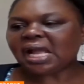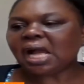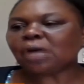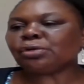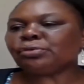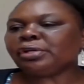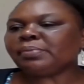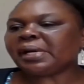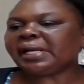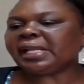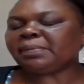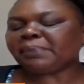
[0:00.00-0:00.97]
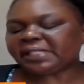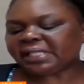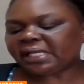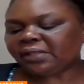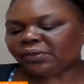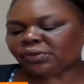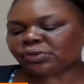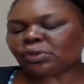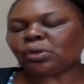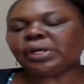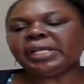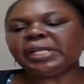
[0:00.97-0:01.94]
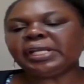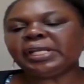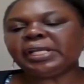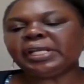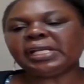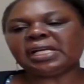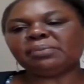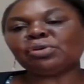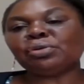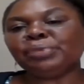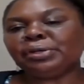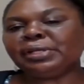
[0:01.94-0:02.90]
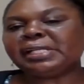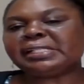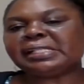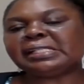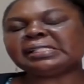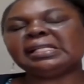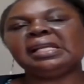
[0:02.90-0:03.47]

How do we manage particularly those low-income communities